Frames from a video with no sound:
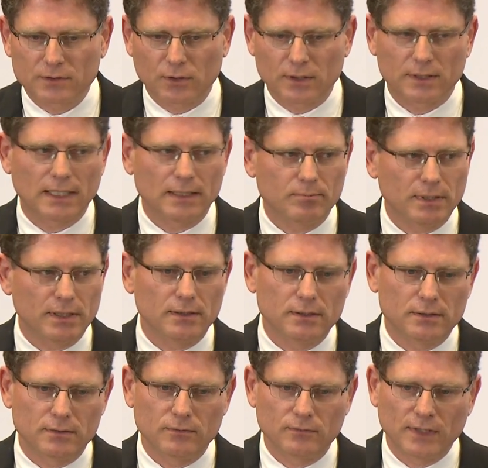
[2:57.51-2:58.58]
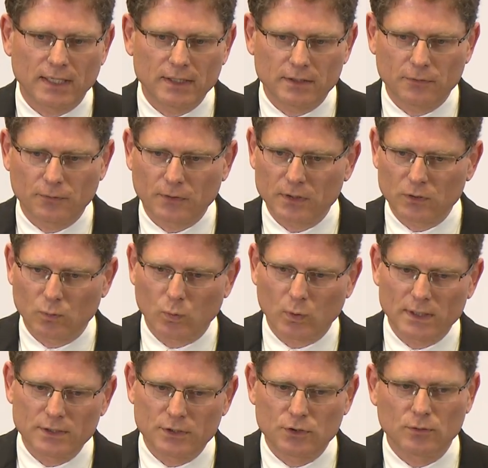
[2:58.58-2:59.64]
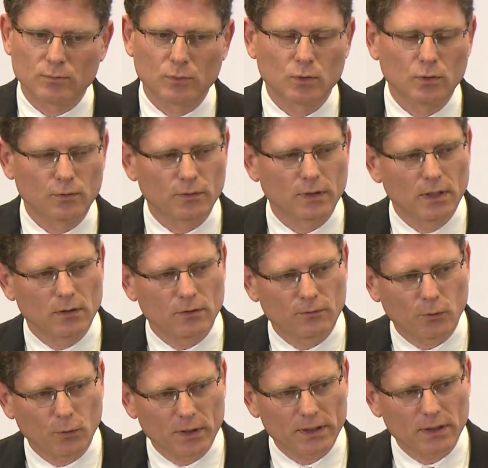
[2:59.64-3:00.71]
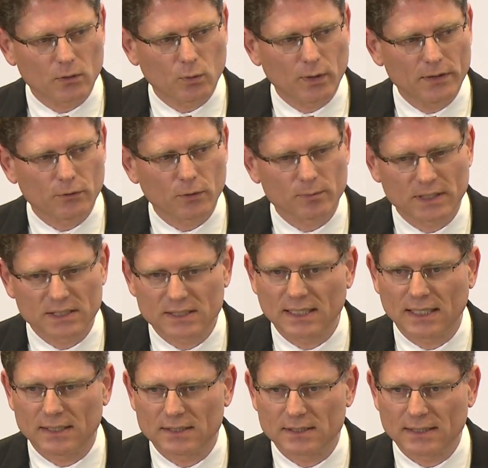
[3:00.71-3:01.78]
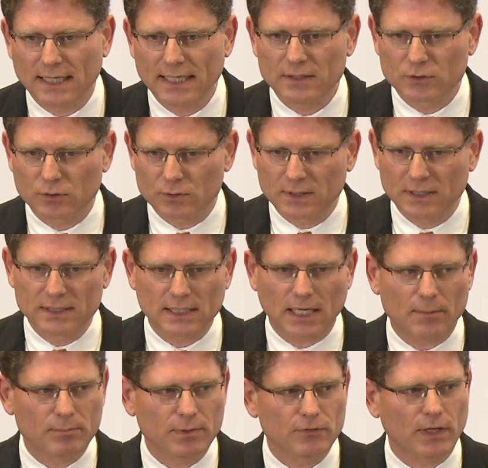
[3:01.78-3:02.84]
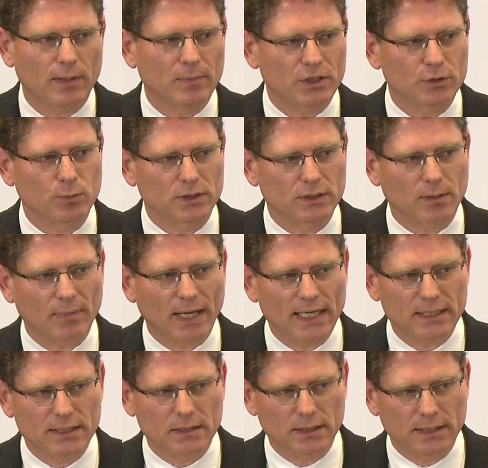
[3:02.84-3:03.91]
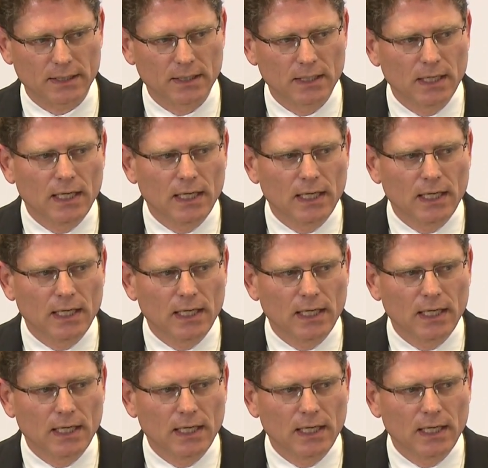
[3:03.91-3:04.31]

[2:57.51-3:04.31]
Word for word: so it can be very different once you move further away from the steady state, so things amplify much more dramatically.